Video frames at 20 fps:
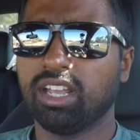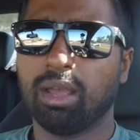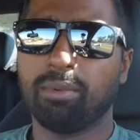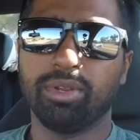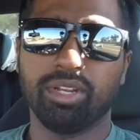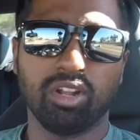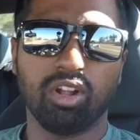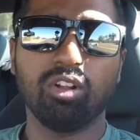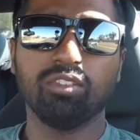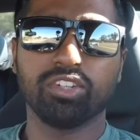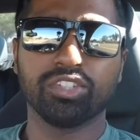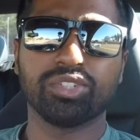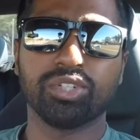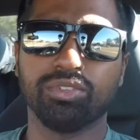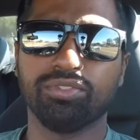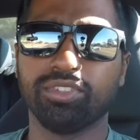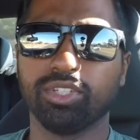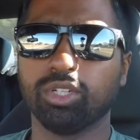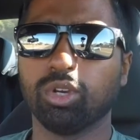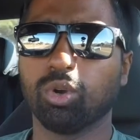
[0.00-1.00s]
I mean,
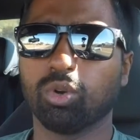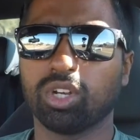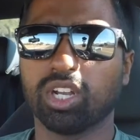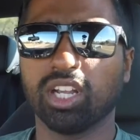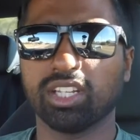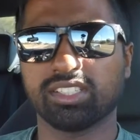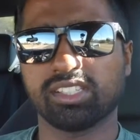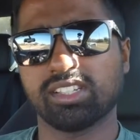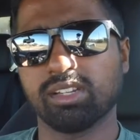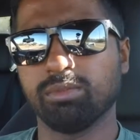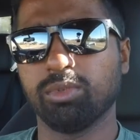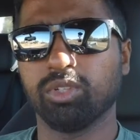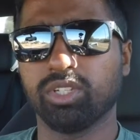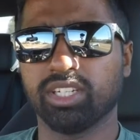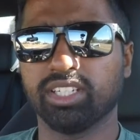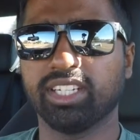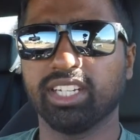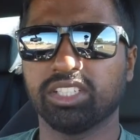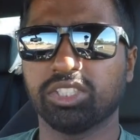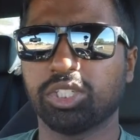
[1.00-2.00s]
obviously, if you go custom, you
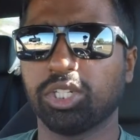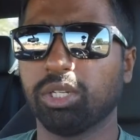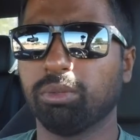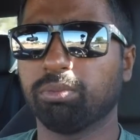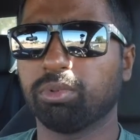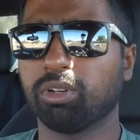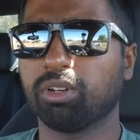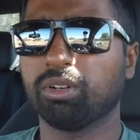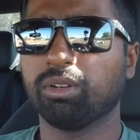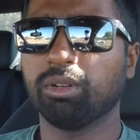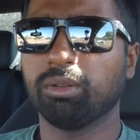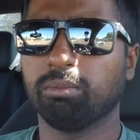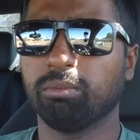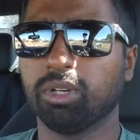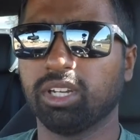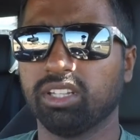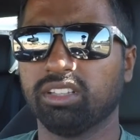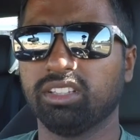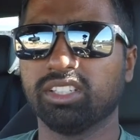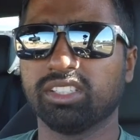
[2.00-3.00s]
can get cheaper,
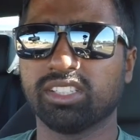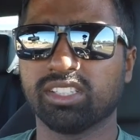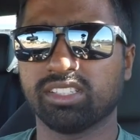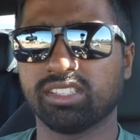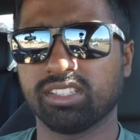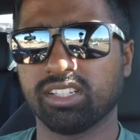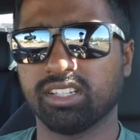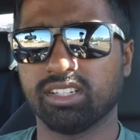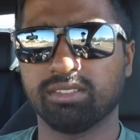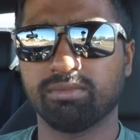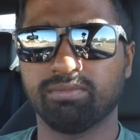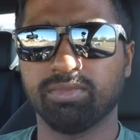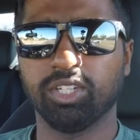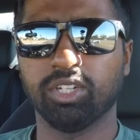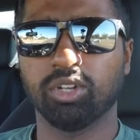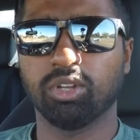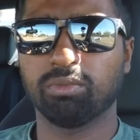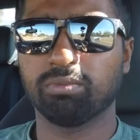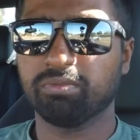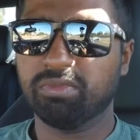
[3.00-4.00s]
but this is
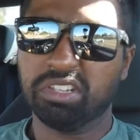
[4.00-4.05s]
you know,